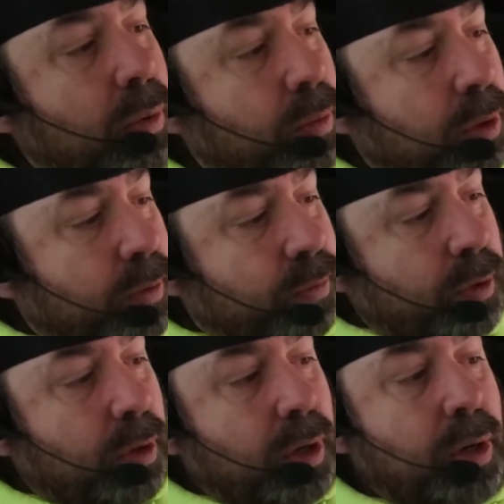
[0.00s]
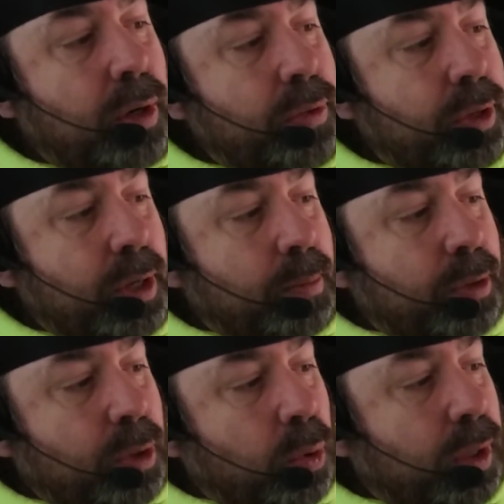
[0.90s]
Look for the number
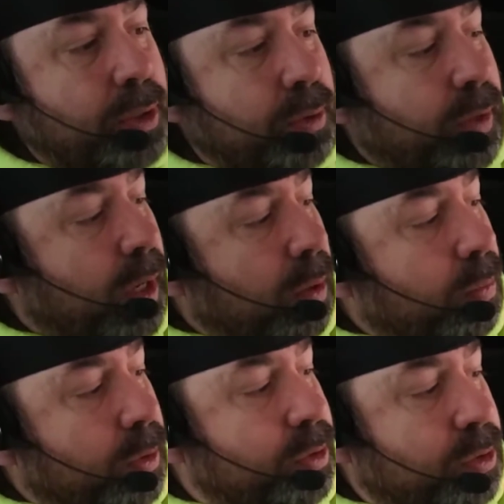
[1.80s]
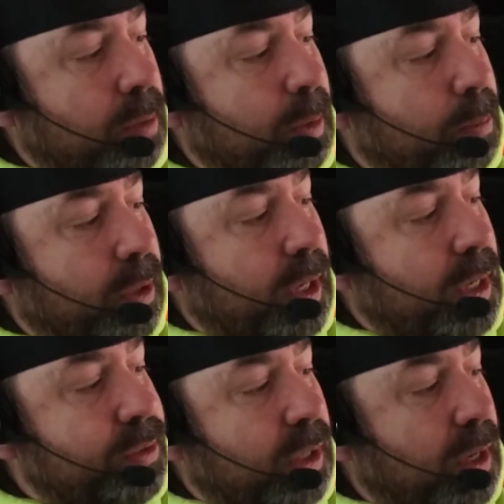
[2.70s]
that correlates over here, which is going to be pretty
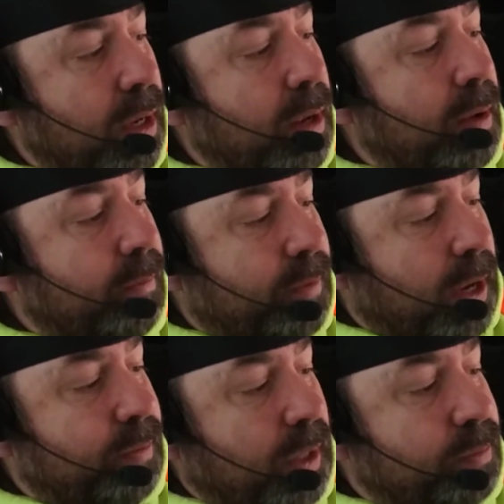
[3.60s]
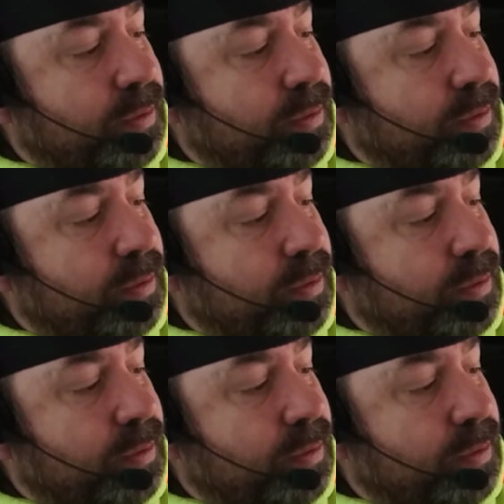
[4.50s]
easy. 5 times